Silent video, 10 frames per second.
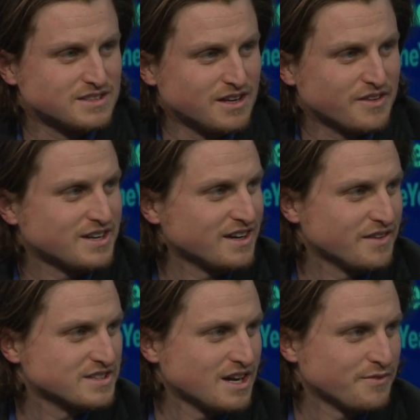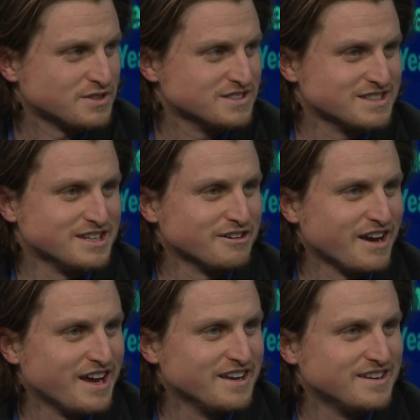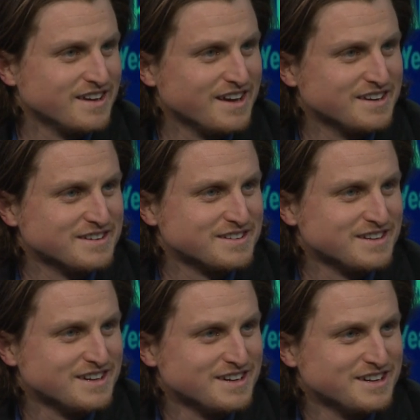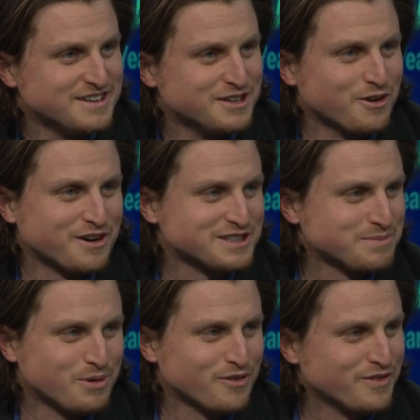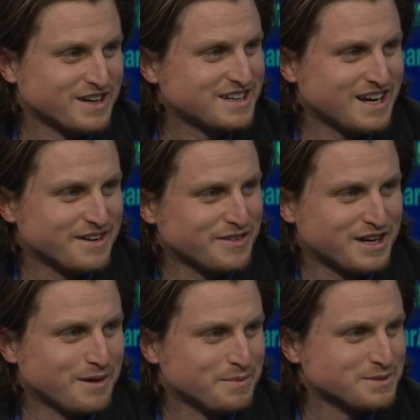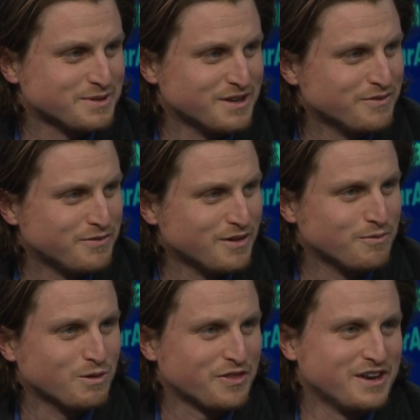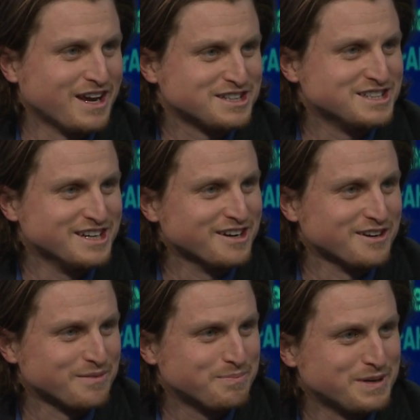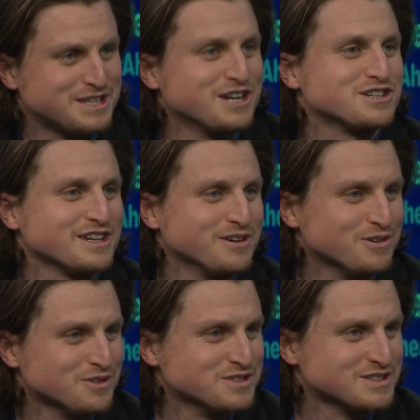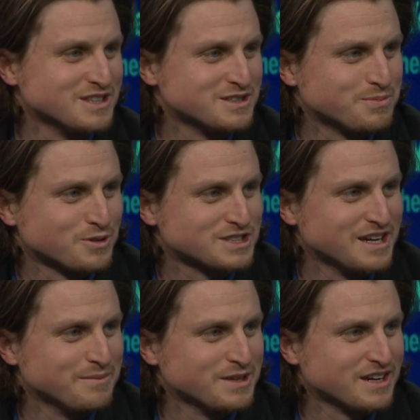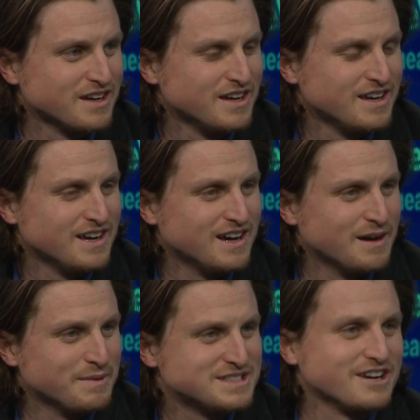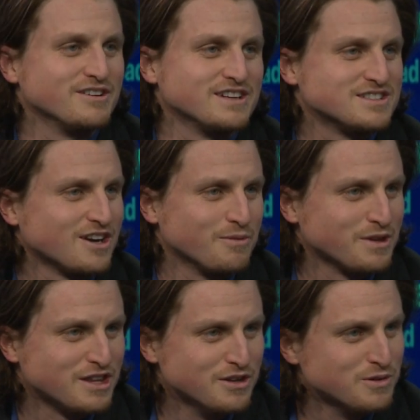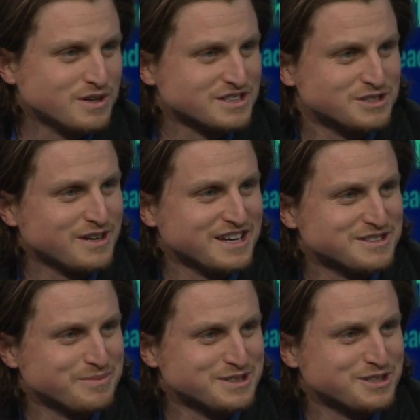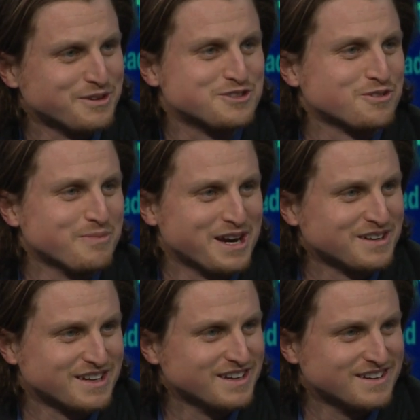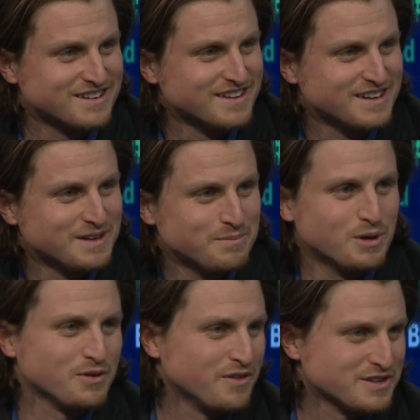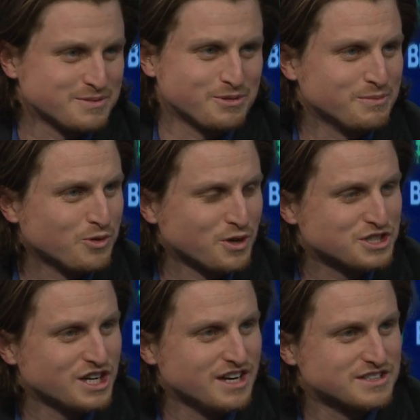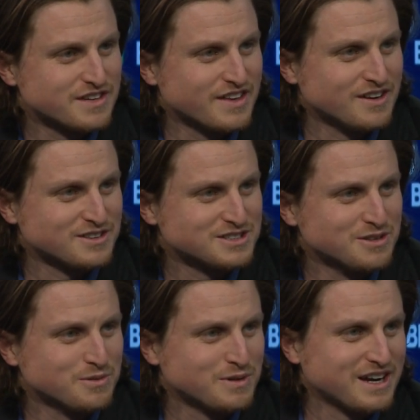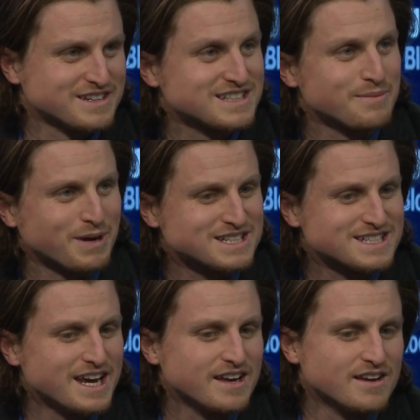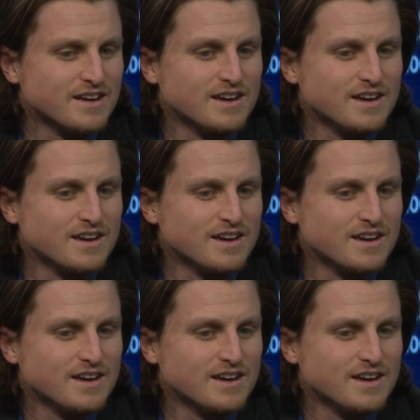the title of this conference is The Year Ahead, and New York is a perfect kind of encompassment of what the next year potentially holds in sports gambling. And Sara, let's start with you because you guys have been so instrumental in both in the Supreme Court change and then also kind of state by state.